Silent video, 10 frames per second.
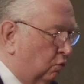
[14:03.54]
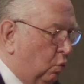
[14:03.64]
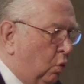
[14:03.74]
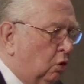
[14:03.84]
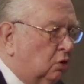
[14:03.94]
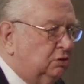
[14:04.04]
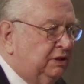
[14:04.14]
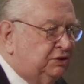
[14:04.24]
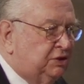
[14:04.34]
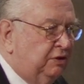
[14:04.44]
the
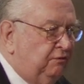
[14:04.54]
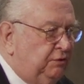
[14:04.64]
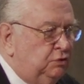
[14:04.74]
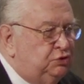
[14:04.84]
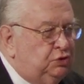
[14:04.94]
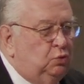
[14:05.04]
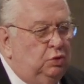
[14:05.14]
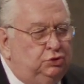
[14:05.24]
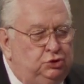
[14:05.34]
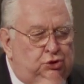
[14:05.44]
world has confused the
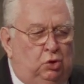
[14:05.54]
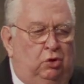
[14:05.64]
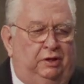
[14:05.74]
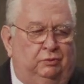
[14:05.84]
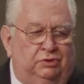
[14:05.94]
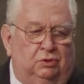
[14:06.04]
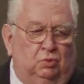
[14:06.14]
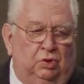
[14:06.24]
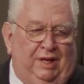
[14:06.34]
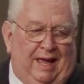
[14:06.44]
word joy with the
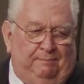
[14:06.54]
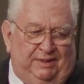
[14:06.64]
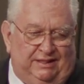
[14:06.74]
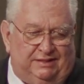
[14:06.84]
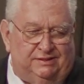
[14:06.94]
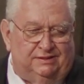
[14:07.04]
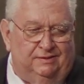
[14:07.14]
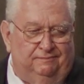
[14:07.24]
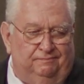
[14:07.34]
word happiness.